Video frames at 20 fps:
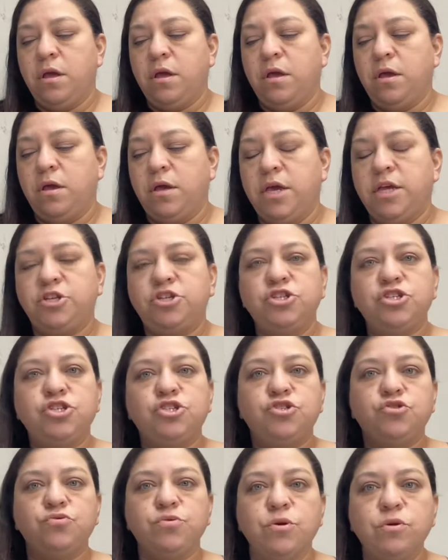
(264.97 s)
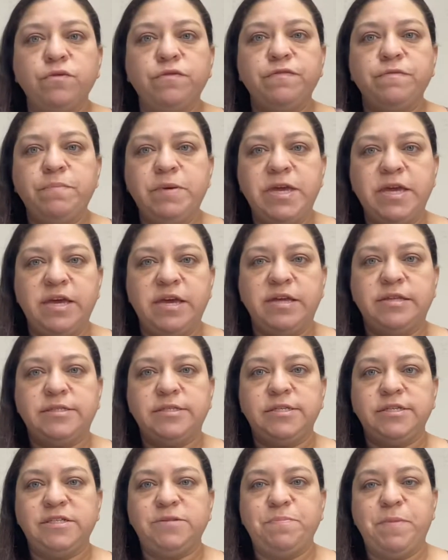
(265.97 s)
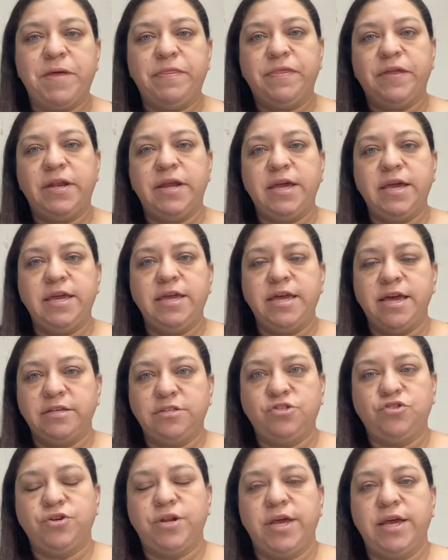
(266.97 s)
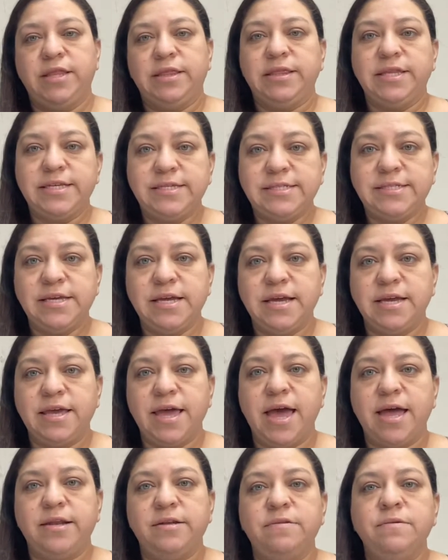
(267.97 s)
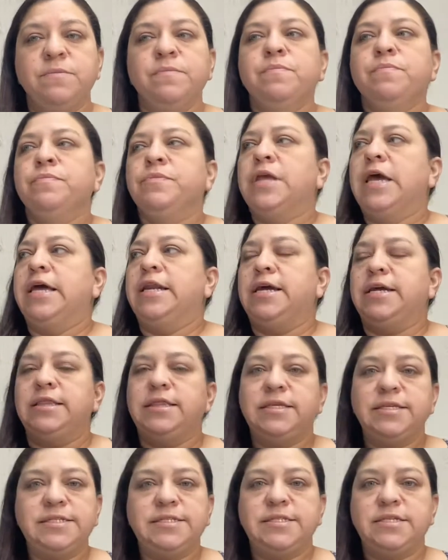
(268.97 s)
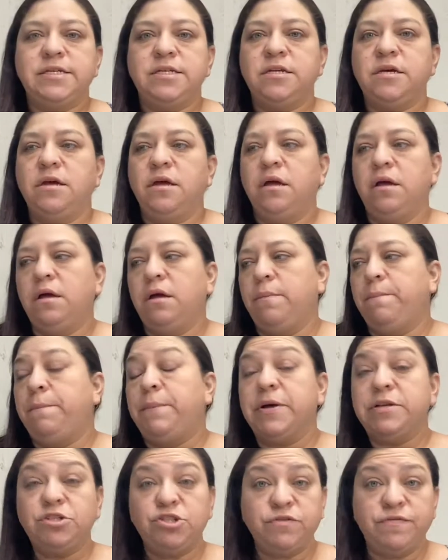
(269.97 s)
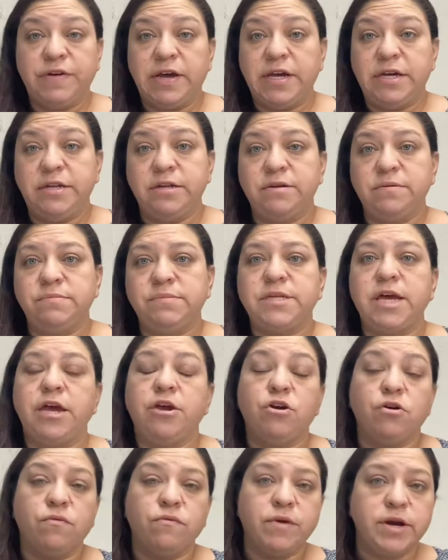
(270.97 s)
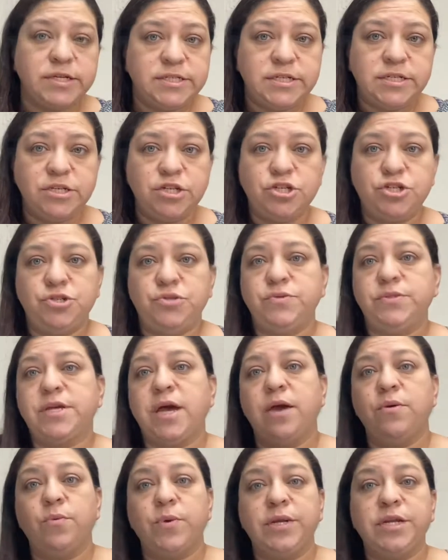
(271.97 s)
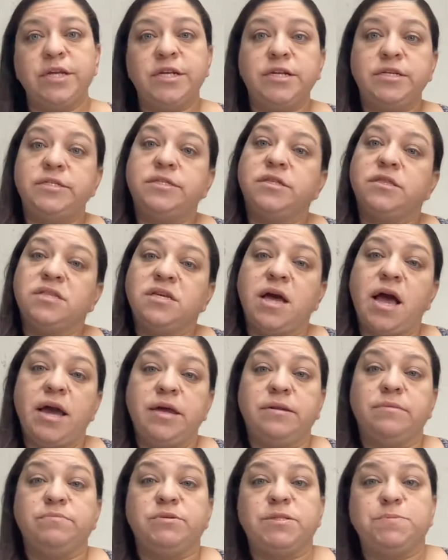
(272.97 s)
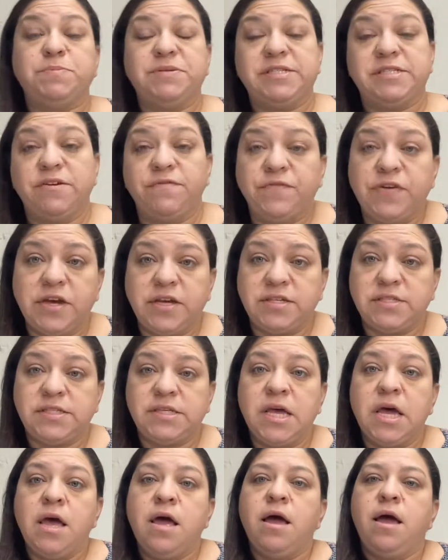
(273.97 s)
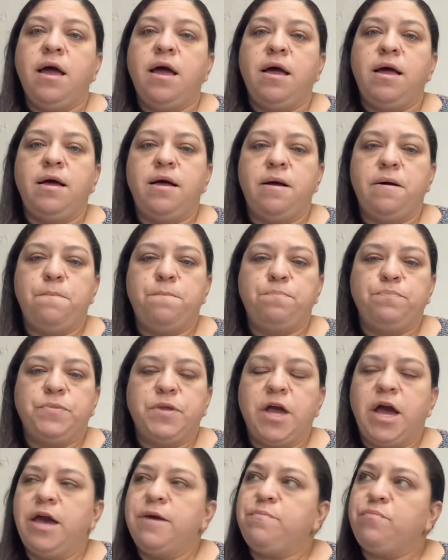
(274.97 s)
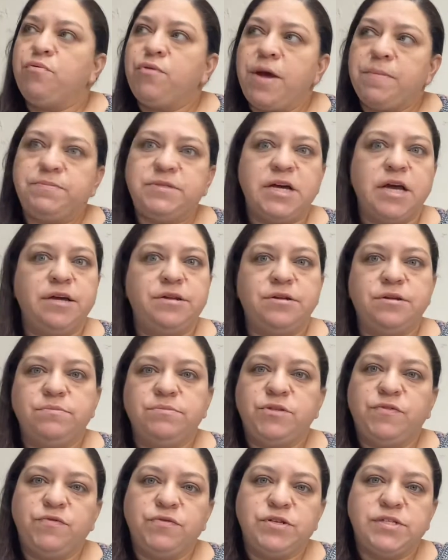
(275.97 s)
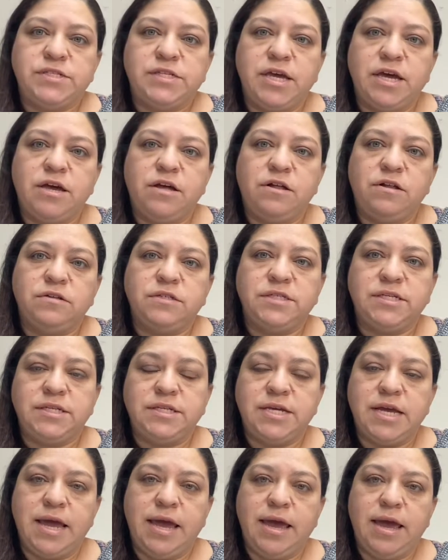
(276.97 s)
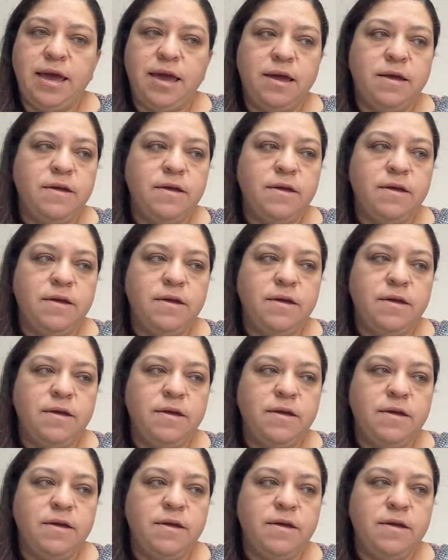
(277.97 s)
It just drove me to spend the night yesterday listing again, and I listed a bunch of items. I corrected issues. I went in and did the item specifics. I prepped items for sale today.